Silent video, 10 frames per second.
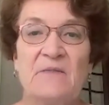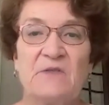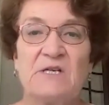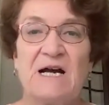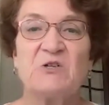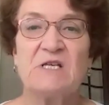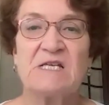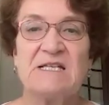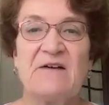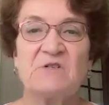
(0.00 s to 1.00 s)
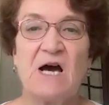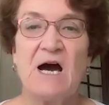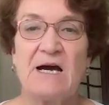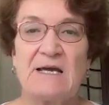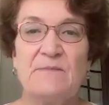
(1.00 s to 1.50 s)
The doctor doesn't have
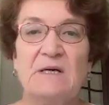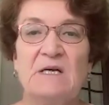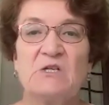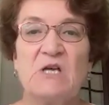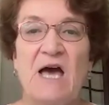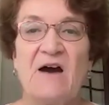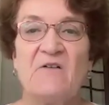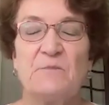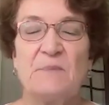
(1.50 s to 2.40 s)
time to have